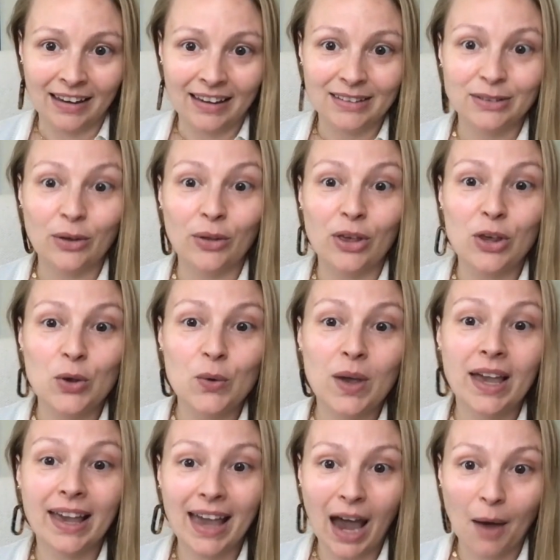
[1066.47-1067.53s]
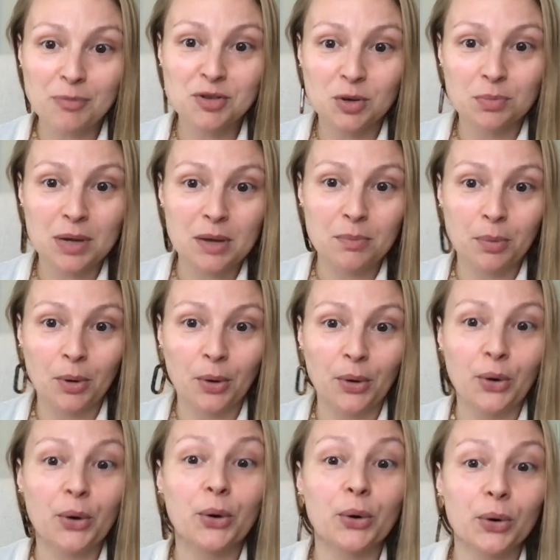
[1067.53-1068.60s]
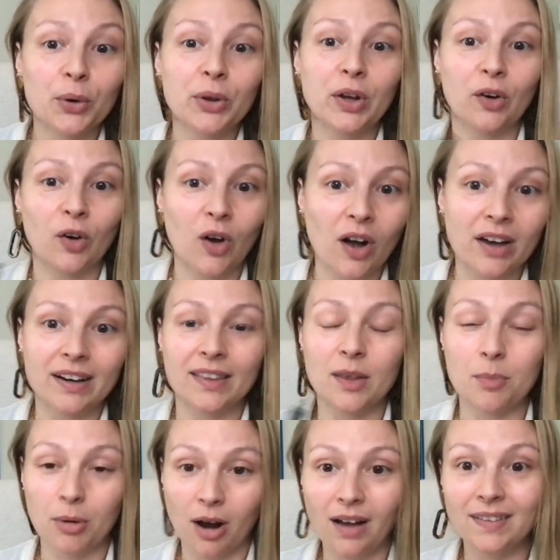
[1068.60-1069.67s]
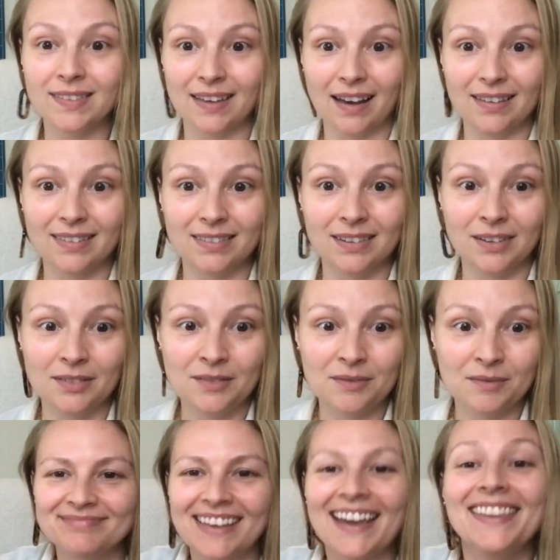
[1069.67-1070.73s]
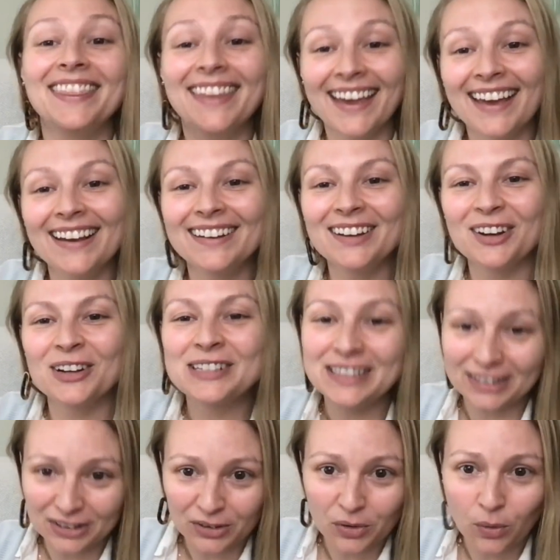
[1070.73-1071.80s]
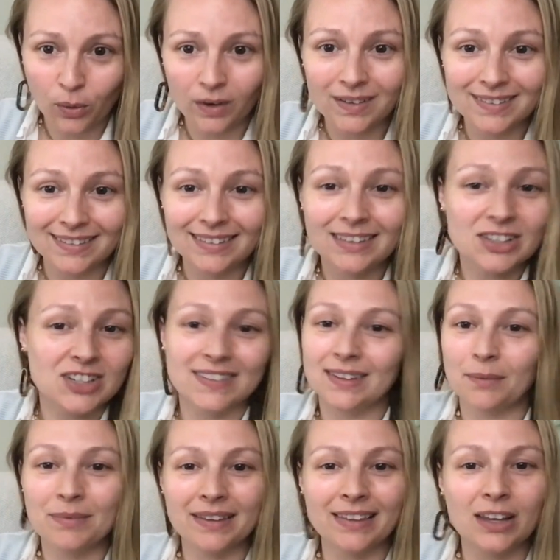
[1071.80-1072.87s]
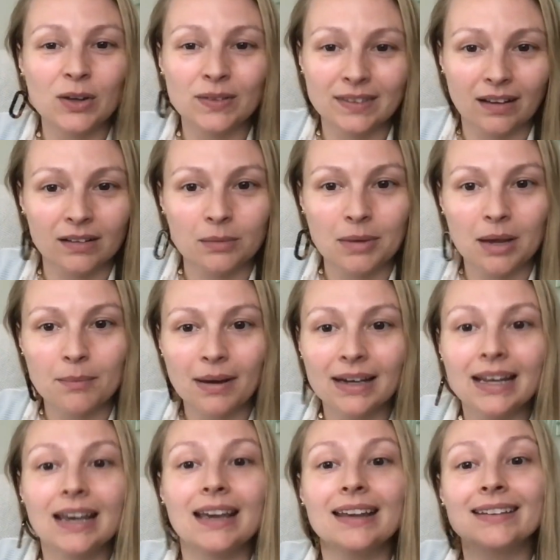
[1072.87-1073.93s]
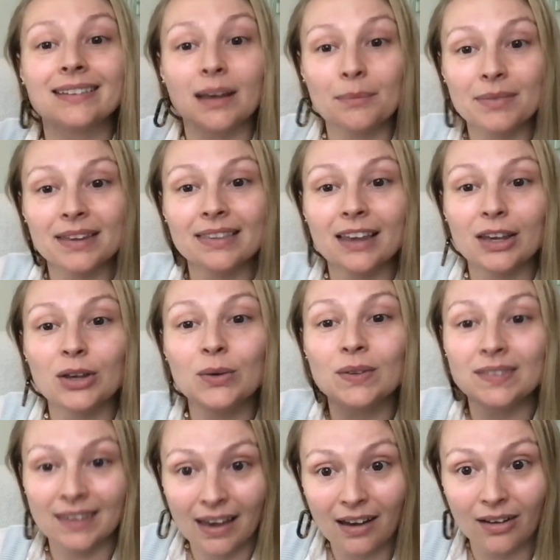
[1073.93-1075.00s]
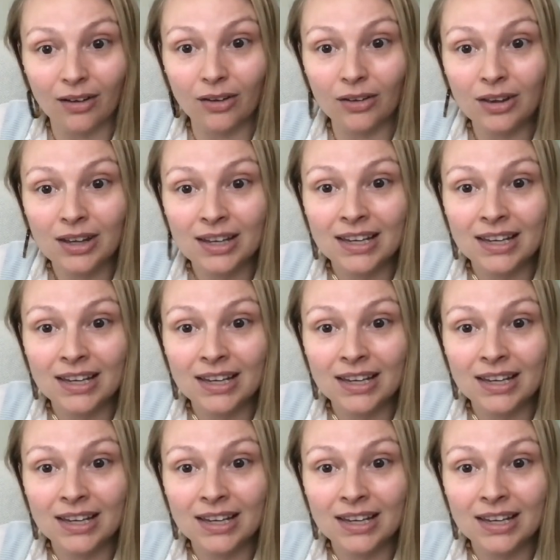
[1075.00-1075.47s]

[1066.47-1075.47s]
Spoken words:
so that you can capture people earlier on in the process. And then your digital course isn't just something that you sell to make money. It's something that you sell